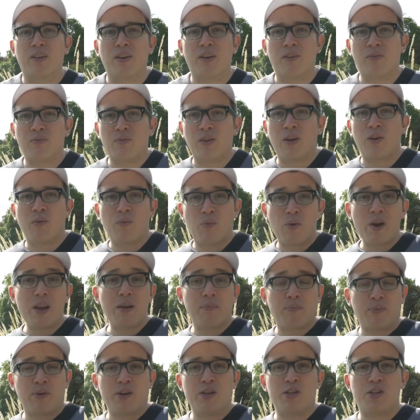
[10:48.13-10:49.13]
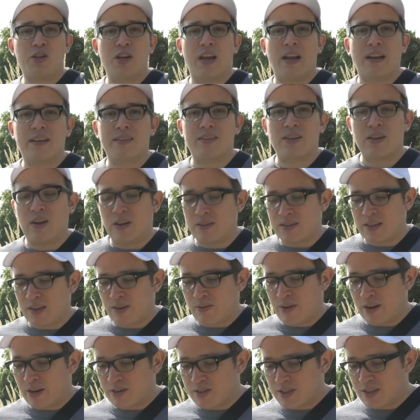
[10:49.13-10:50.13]
that we appreciate as
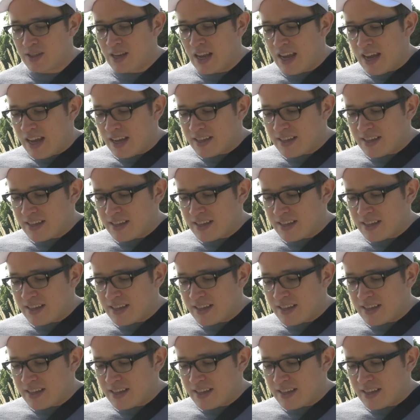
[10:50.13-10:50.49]
content creators,